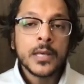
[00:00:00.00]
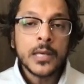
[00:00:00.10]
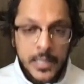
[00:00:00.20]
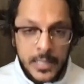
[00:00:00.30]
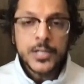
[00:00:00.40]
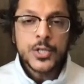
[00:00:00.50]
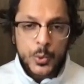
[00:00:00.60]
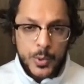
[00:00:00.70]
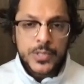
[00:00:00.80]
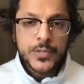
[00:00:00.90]
English
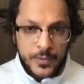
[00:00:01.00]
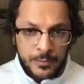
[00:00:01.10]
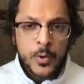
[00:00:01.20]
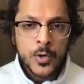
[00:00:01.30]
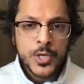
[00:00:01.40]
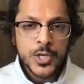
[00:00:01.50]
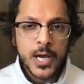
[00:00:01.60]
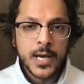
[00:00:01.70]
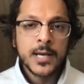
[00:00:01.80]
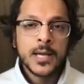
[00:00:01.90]
words for
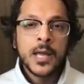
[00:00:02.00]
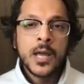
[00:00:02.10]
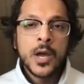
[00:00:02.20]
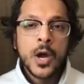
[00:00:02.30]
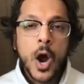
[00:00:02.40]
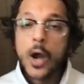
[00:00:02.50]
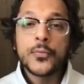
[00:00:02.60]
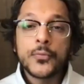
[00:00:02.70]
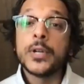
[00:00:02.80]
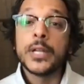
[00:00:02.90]
moksha are
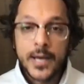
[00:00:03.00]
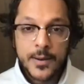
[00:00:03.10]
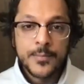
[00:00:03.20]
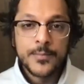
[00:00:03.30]
freedom.